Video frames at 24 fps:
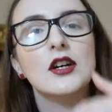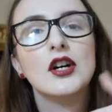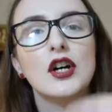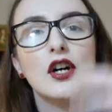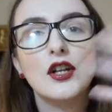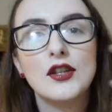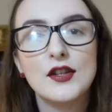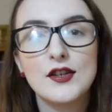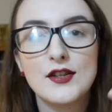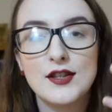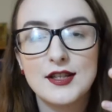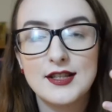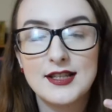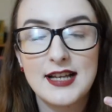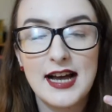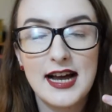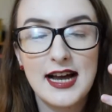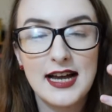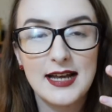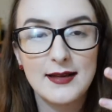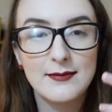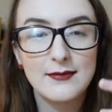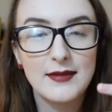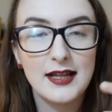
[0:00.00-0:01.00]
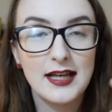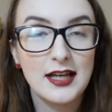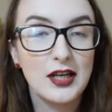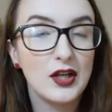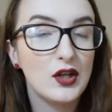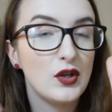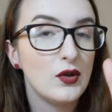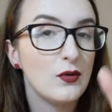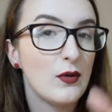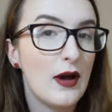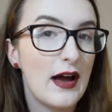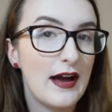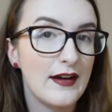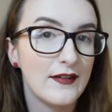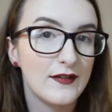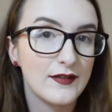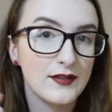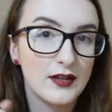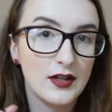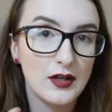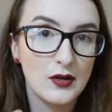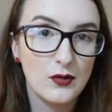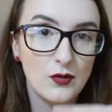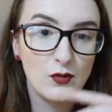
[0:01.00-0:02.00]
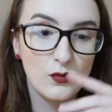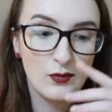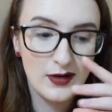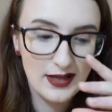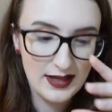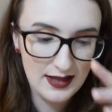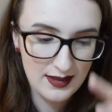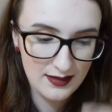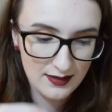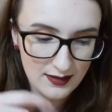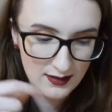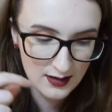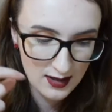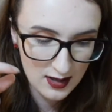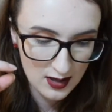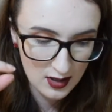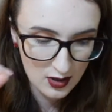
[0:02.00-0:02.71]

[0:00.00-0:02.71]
another time, like you have to with